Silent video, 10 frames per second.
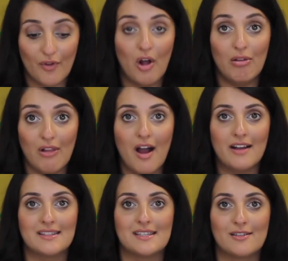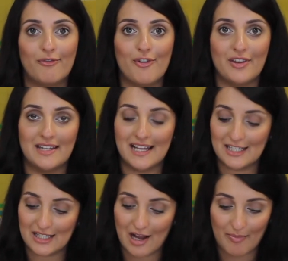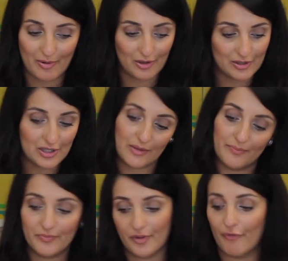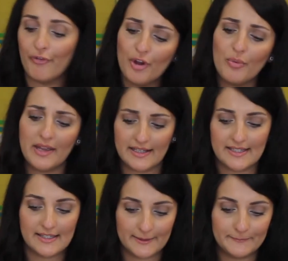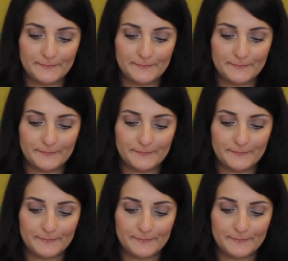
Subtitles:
a lot for the next a few weeks.